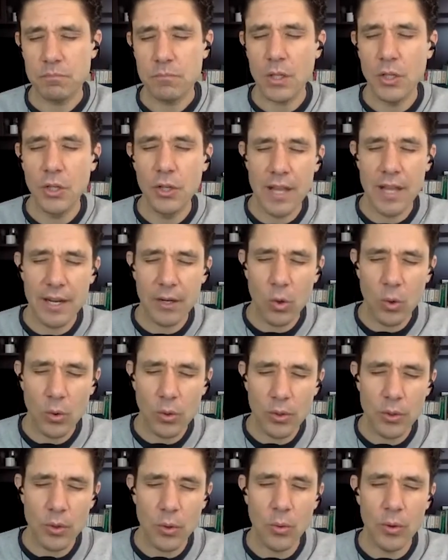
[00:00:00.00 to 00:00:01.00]
You can get
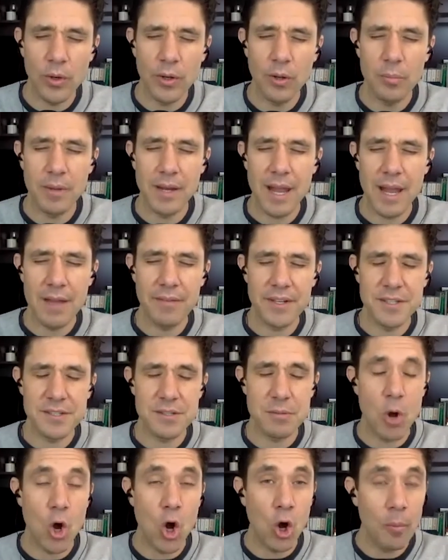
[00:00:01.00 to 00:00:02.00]
coconut oil, but having
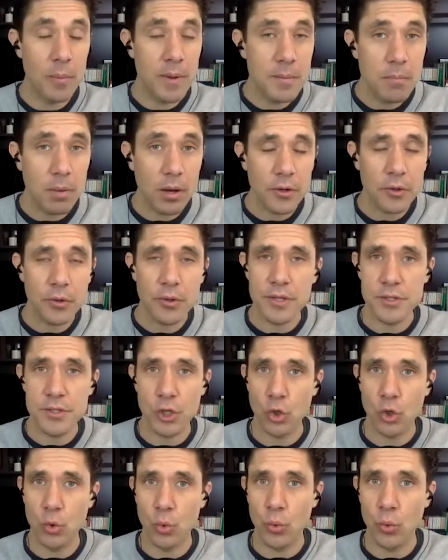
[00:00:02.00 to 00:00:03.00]
some almond butter is a
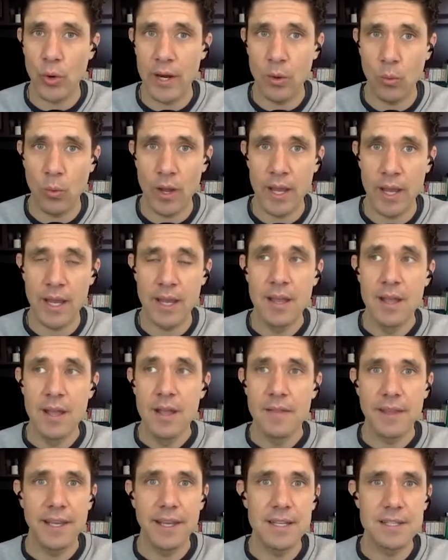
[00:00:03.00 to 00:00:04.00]
great way.
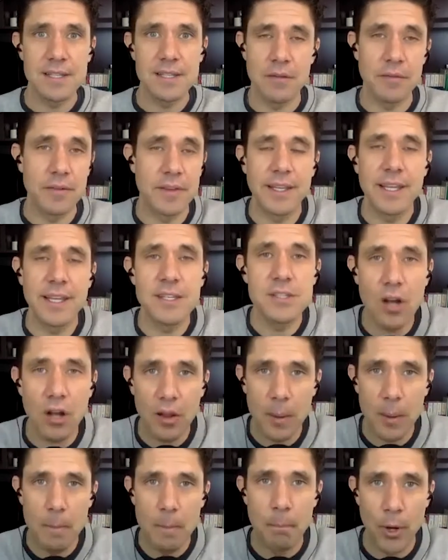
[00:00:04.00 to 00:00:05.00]
The kids love it. The kids
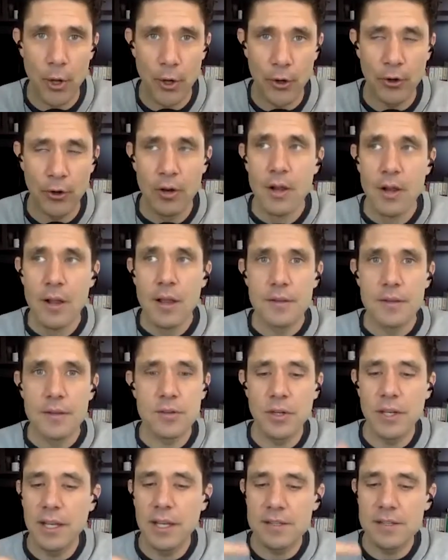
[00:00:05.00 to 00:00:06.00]
call it butter. So
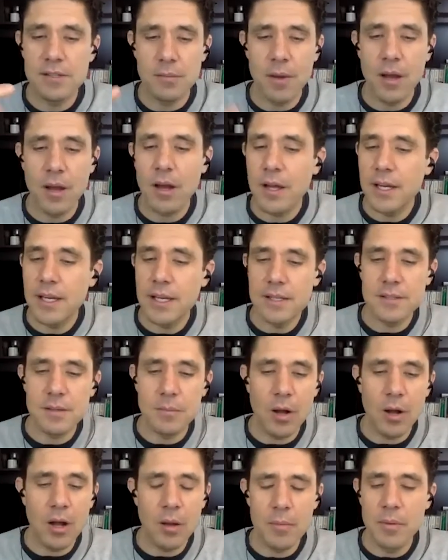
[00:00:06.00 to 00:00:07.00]
you get some honey,
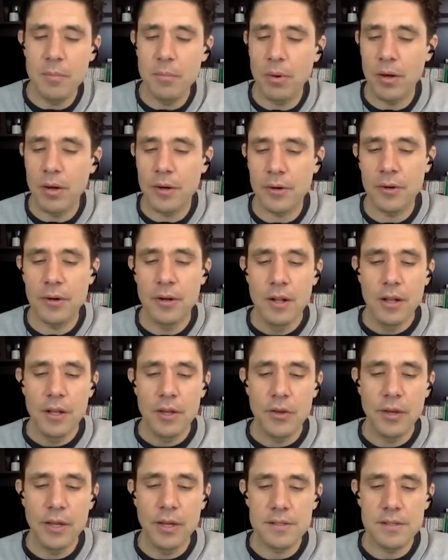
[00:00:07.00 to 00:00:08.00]
some almond butter,
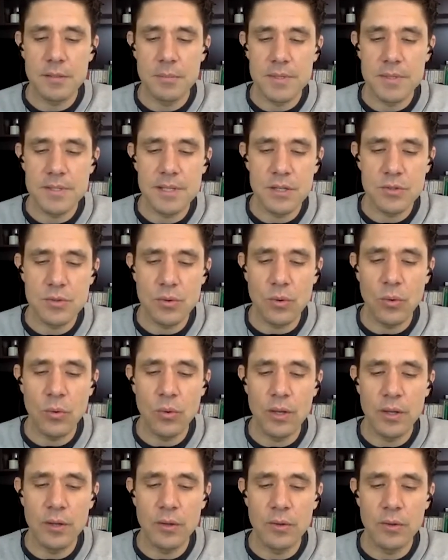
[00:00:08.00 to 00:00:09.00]
you get some essential
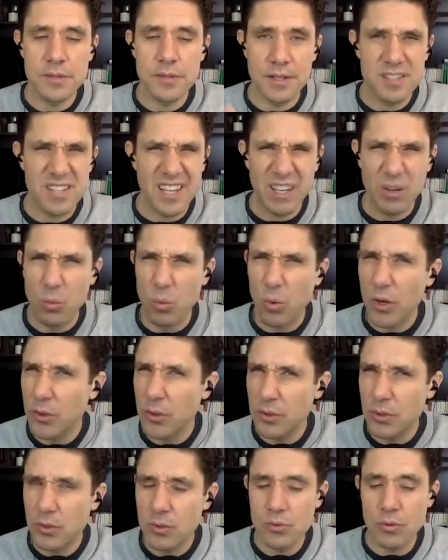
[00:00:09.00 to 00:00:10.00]
oils. It's like one or
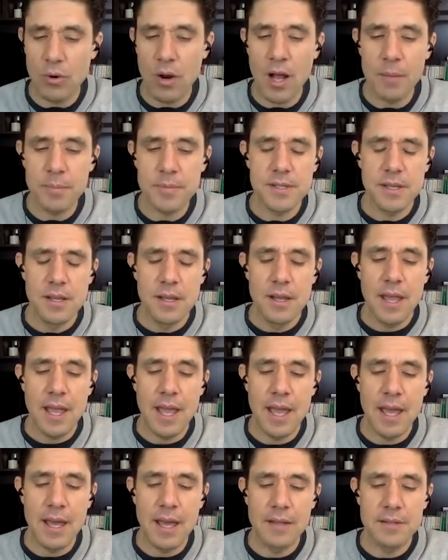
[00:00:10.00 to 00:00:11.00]
two drops,
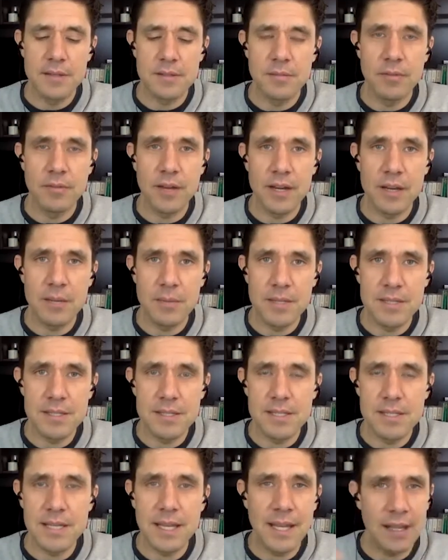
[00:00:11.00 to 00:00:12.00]
and some vitamin
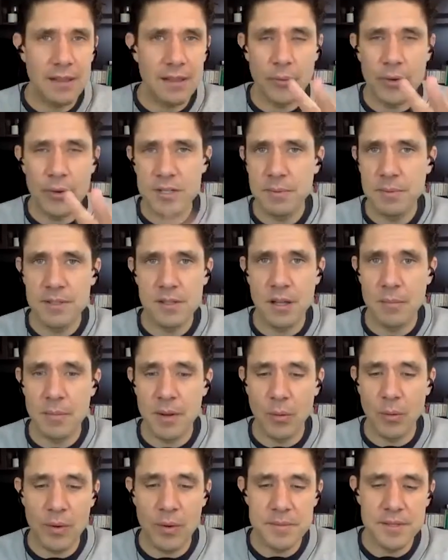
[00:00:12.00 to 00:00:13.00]
C. Again, the recipe's all on
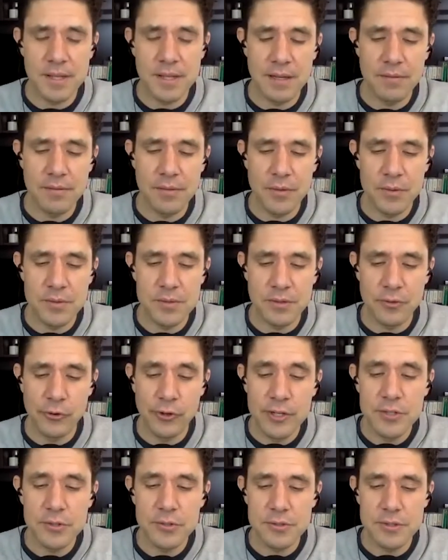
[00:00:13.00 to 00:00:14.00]
my website for those that are
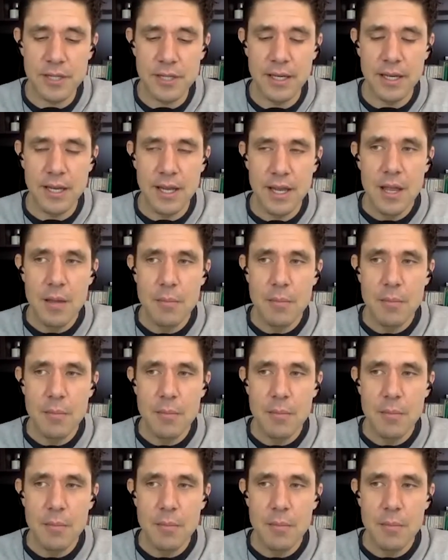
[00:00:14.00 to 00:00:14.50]
interested.